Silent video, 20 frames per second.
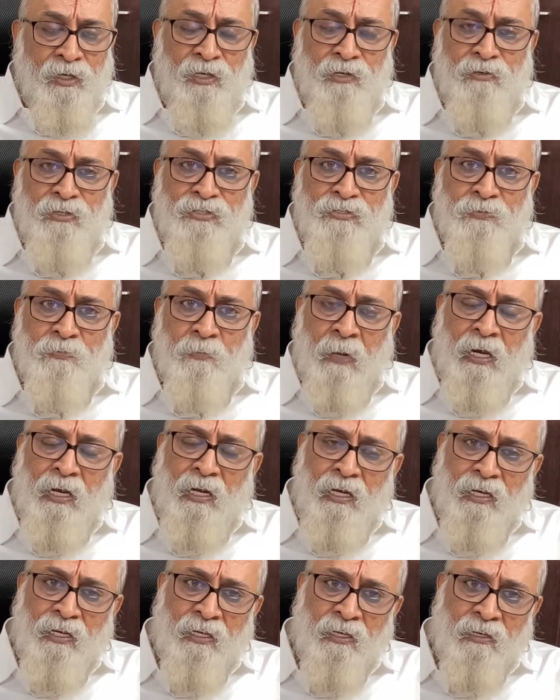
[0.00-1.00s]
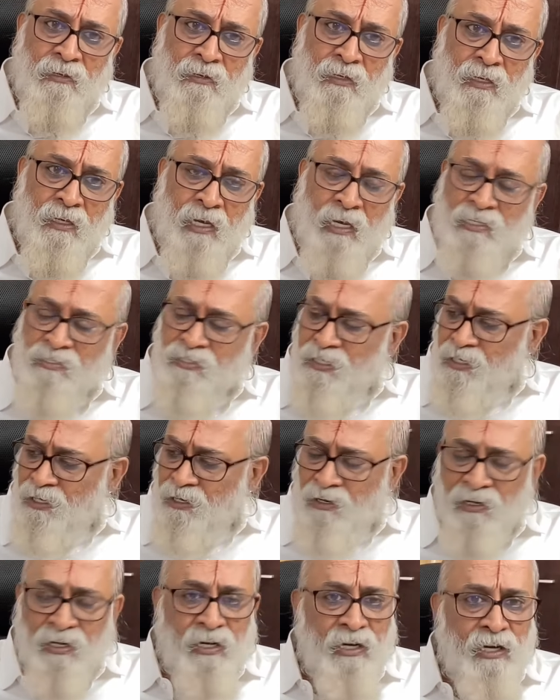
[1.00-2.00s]
He is smiling as they
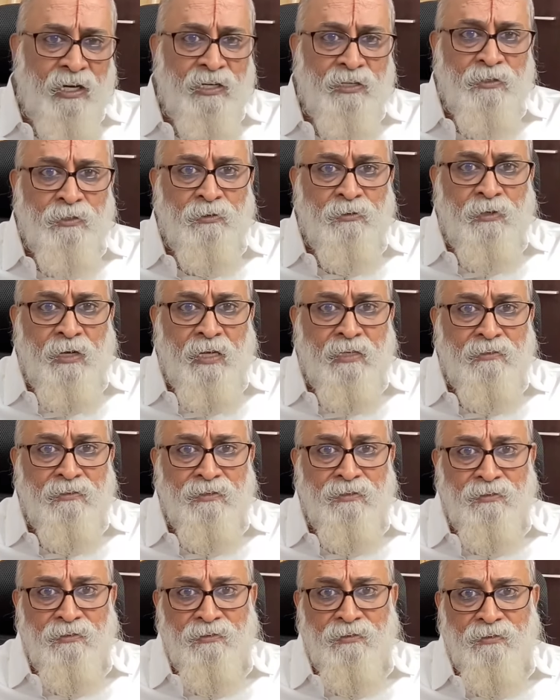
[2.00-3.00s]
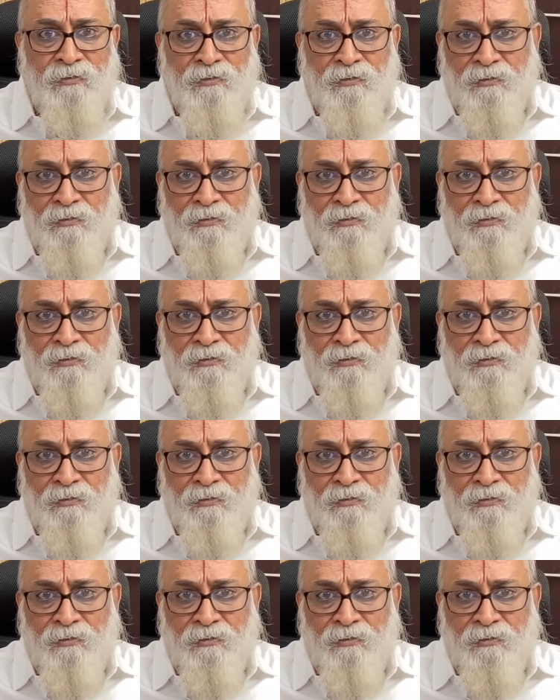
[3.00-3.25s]
are wriggling to death.